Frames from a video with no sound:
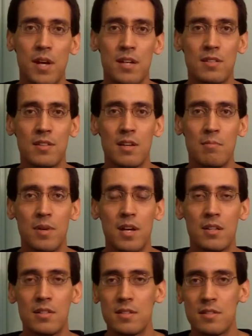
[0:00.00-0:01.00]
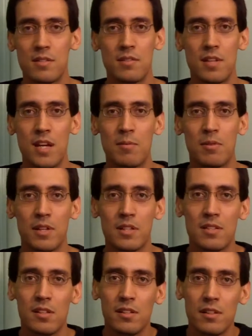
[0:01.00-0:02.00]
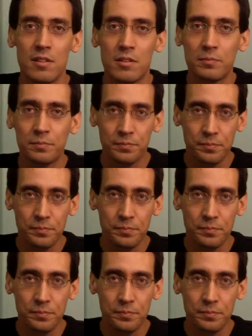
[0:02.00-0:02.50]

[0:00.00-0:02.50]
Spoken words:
pass line bets, the table gets cleared,